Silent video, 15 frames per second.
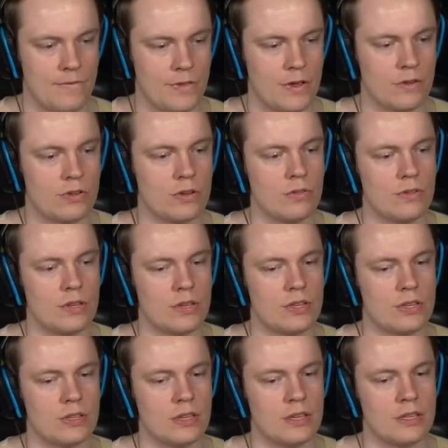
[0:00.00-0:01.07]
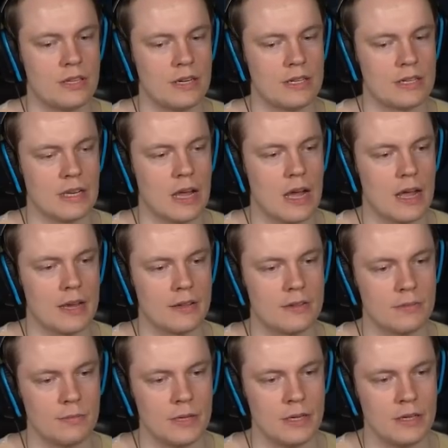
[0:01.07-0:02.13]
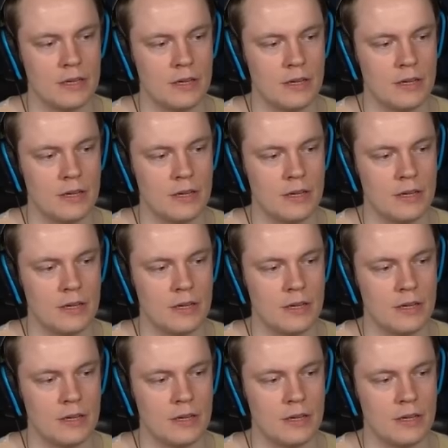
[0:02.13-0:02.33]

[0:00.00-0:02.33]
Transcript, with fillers: Also, this, this thing is lying to me.